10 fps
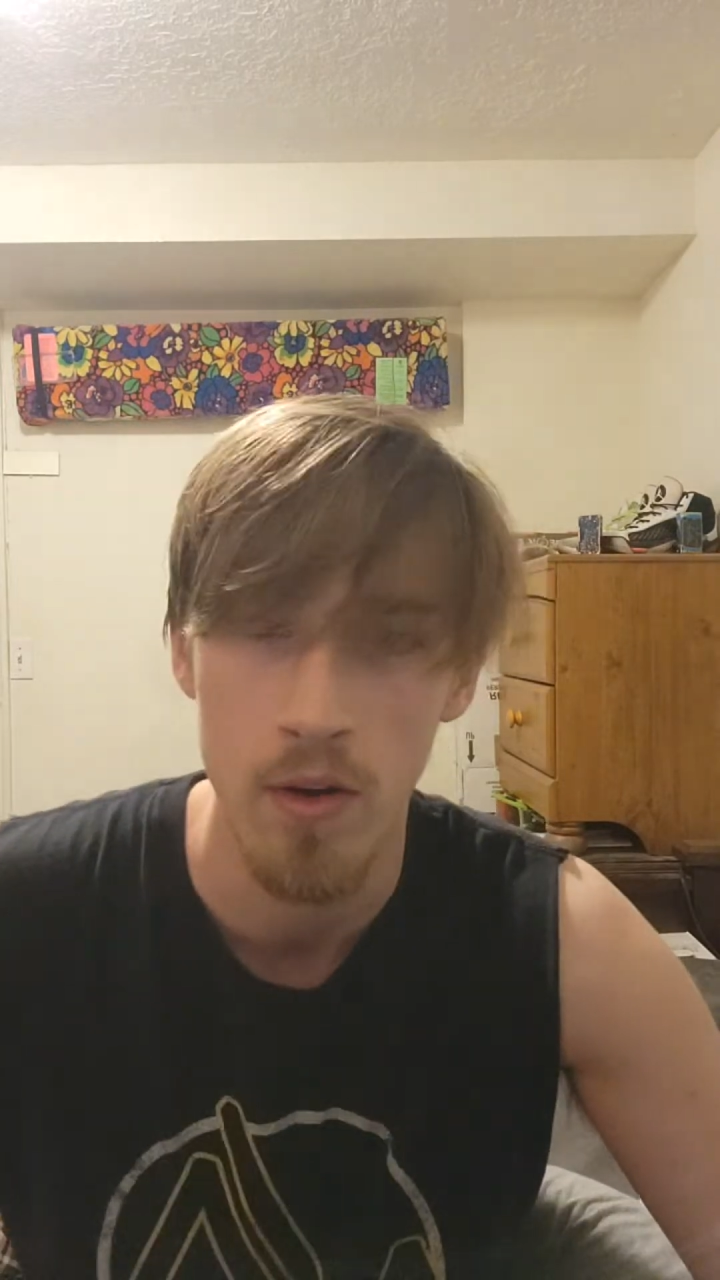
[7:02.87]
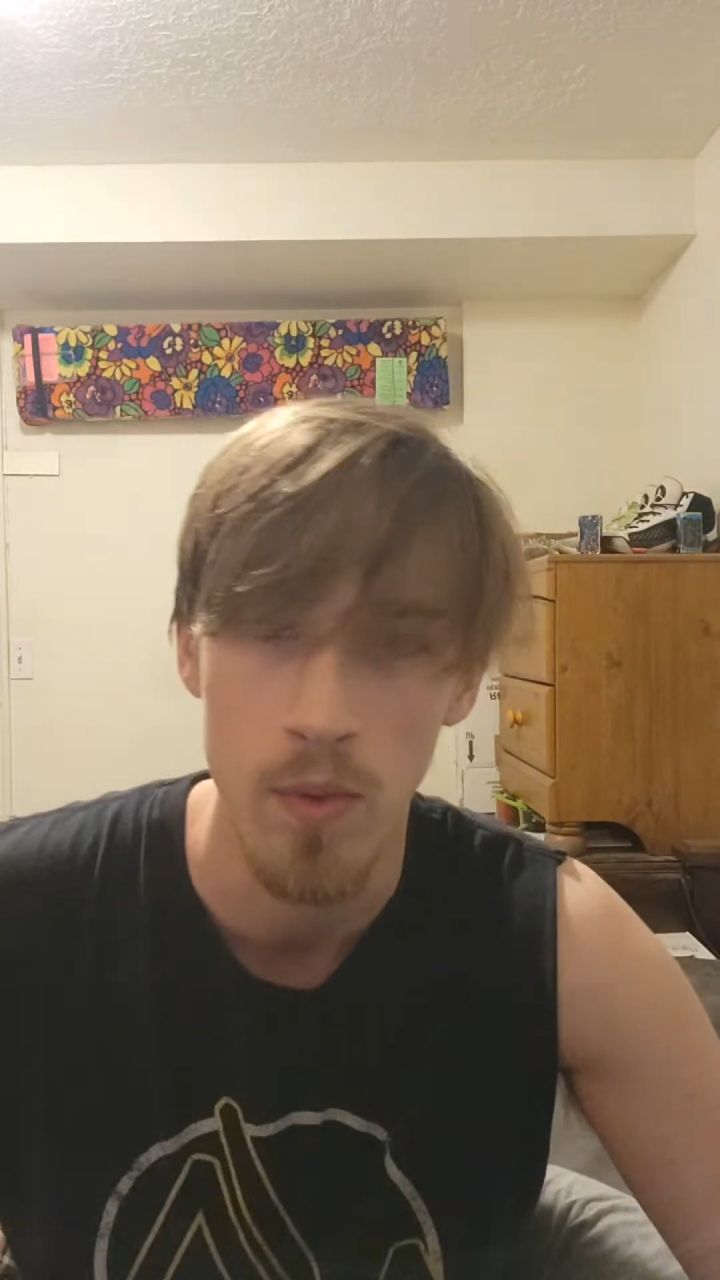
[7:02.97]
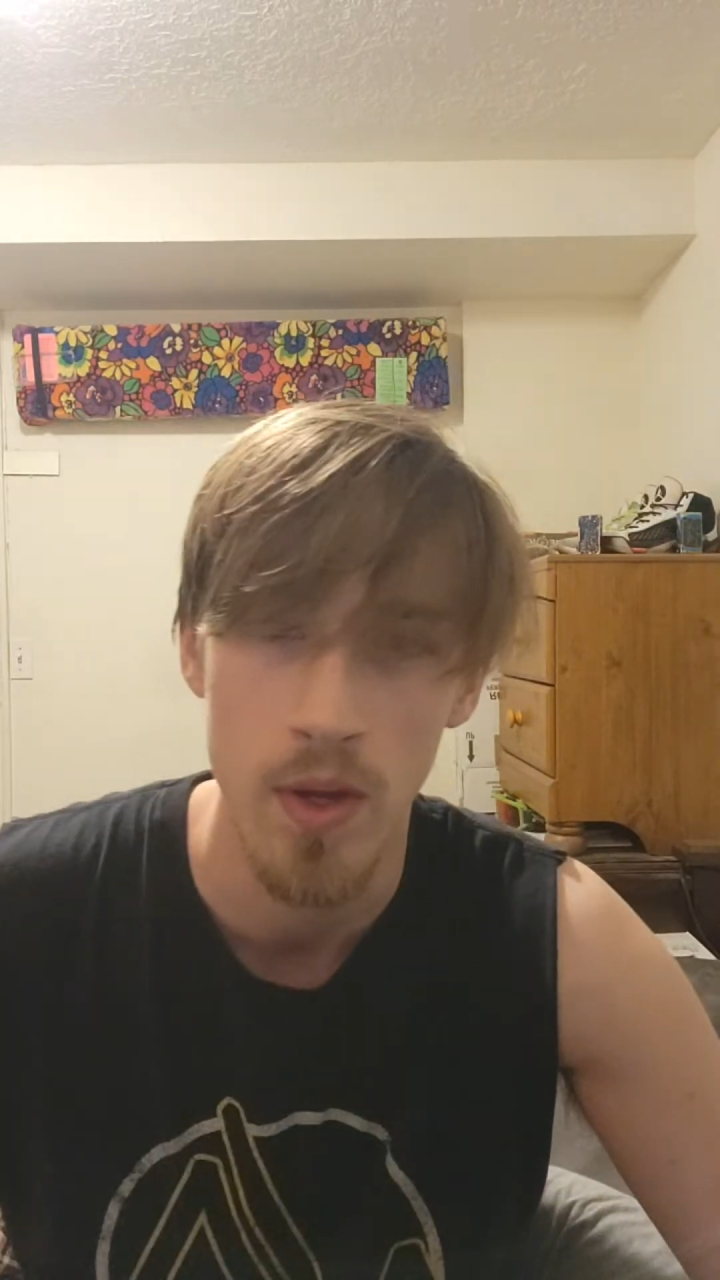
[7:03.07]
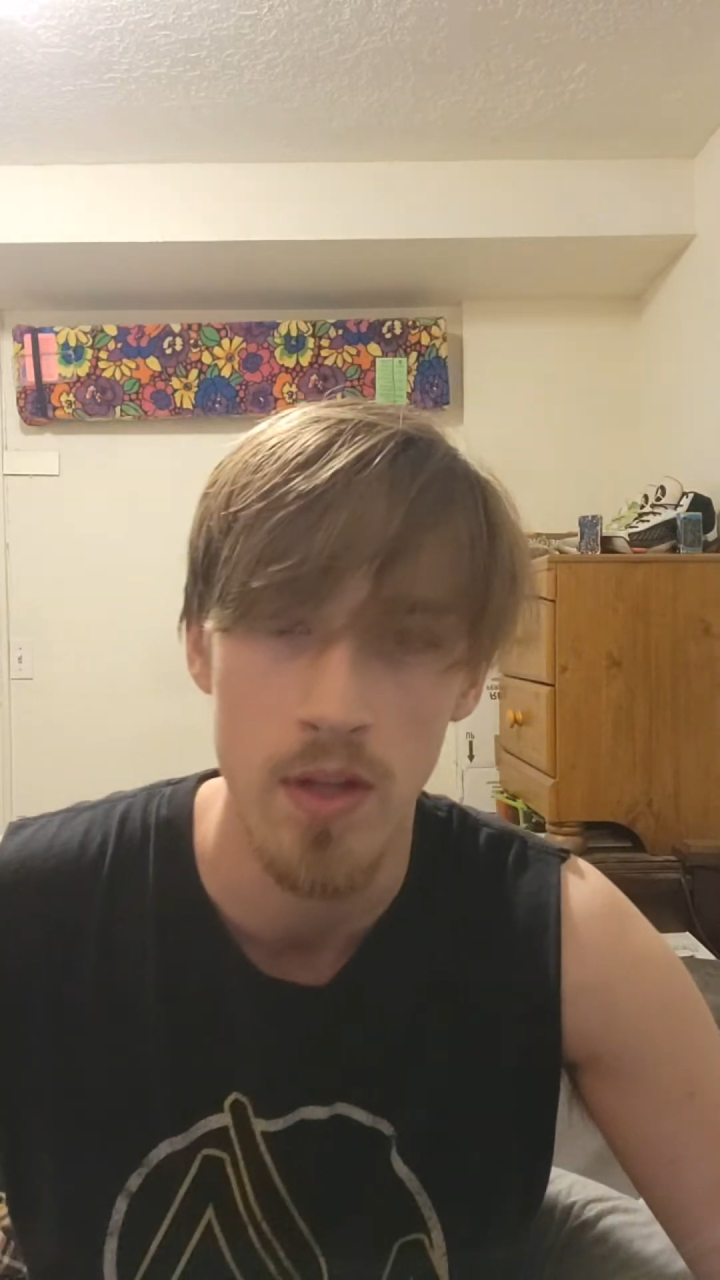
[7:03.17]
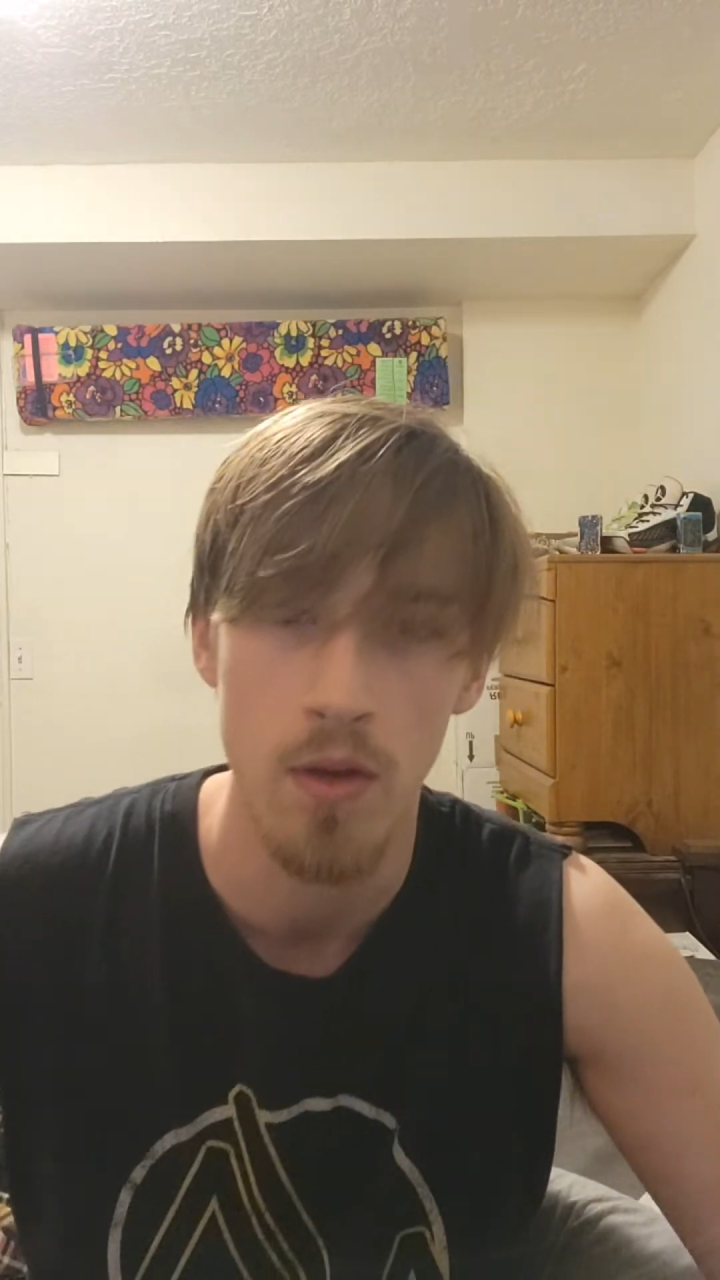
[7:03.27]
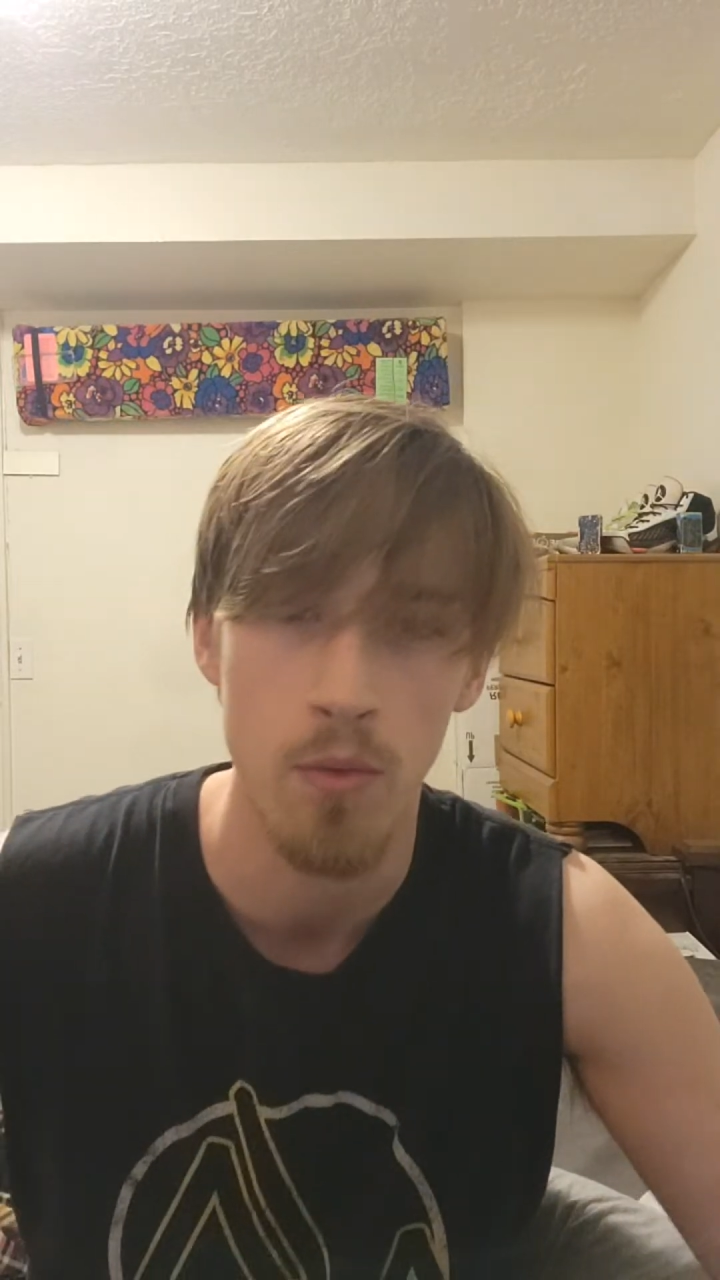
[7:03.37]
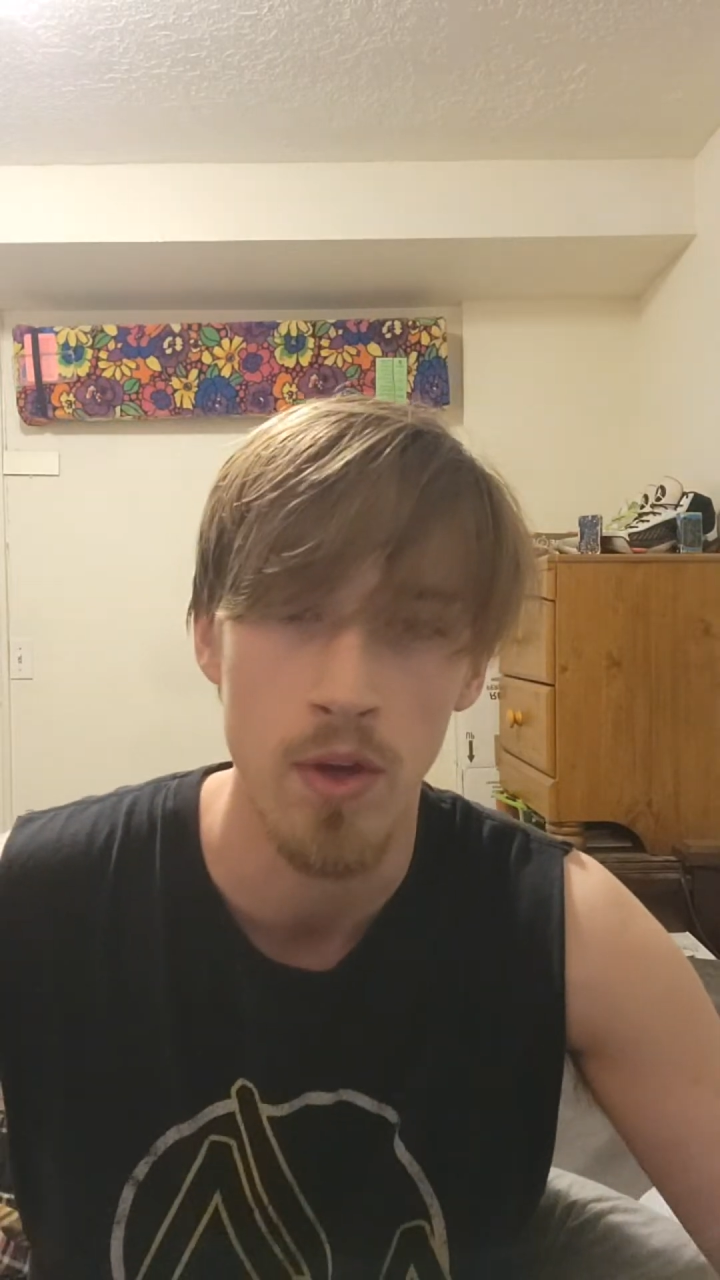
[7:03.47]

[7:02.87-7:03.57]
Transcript: and we